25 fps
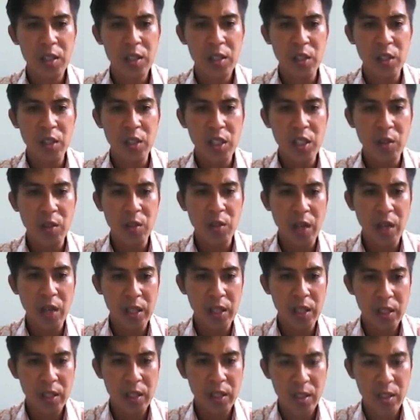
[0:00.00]
Just
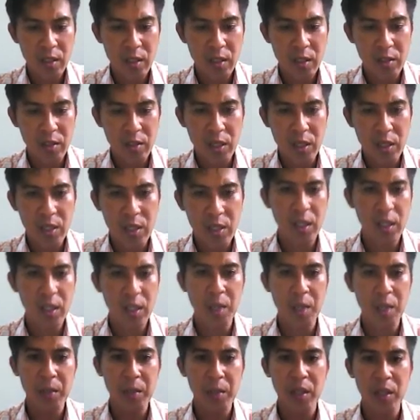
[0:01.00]

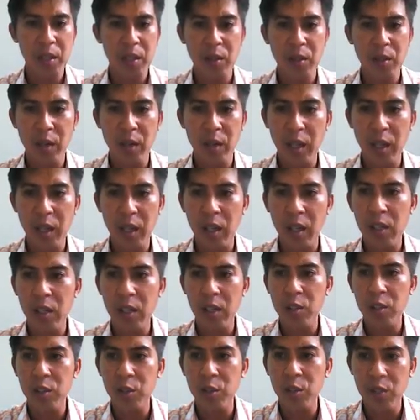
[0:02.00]
copy the URL.
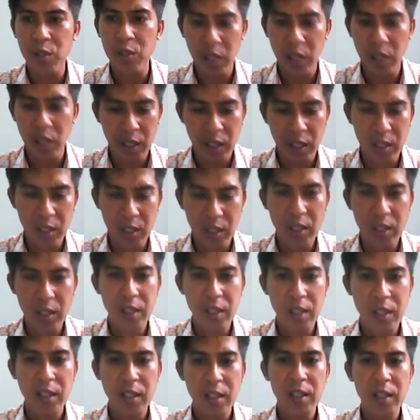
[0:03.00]
Choose the link.
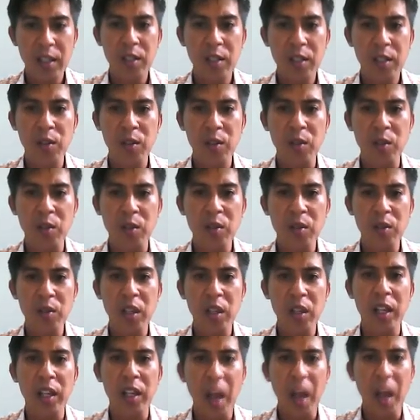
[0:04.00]

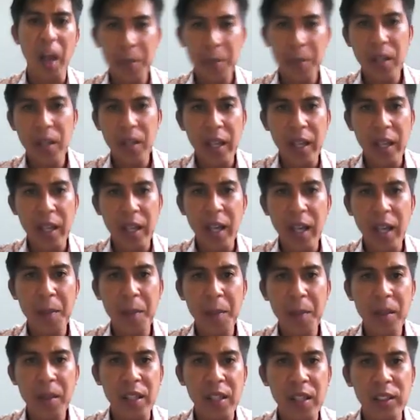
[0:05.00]
I
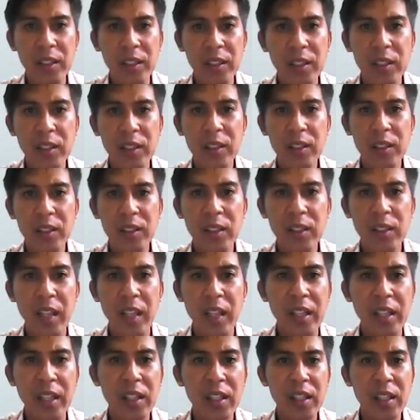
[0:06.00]
copied this
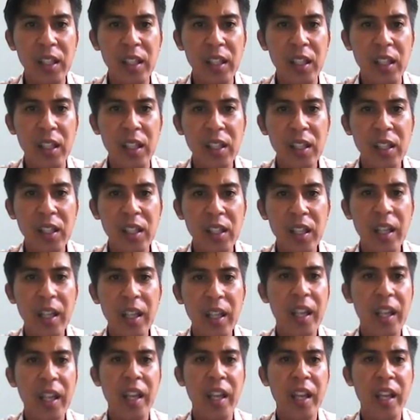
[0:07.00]
link here,
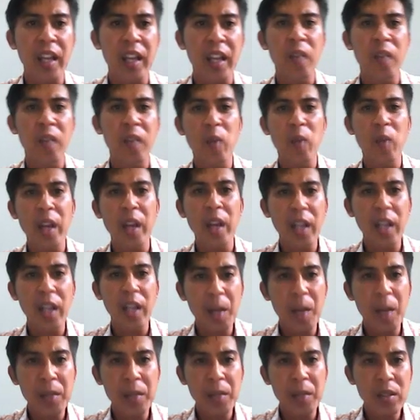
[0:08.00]
and when I
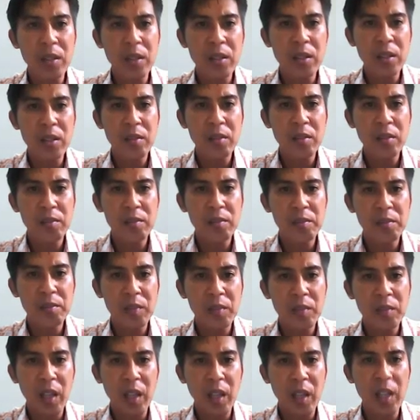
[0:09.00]
copied,
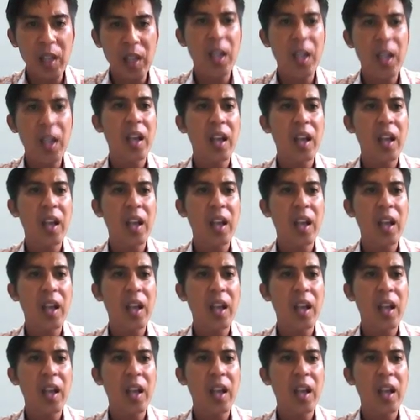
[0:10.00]
okay,